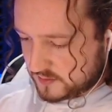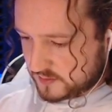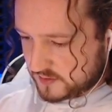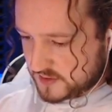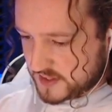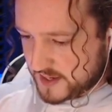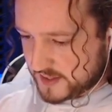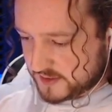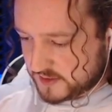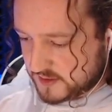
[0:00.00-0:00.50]

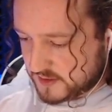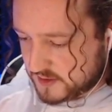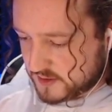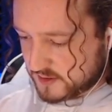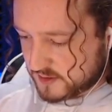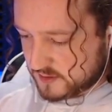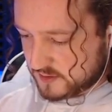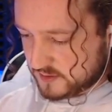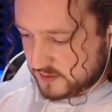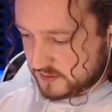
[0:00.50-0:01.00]
Yes.
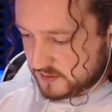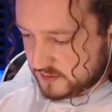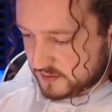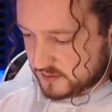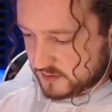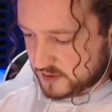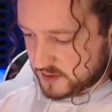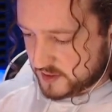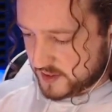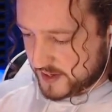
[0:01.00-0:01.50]

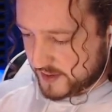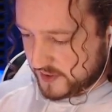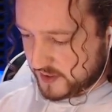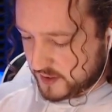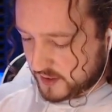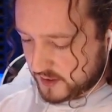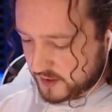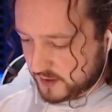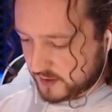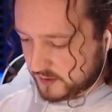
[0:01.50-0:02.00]
All right, we
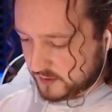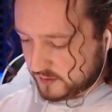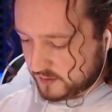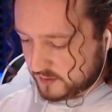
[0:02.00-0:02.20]
good.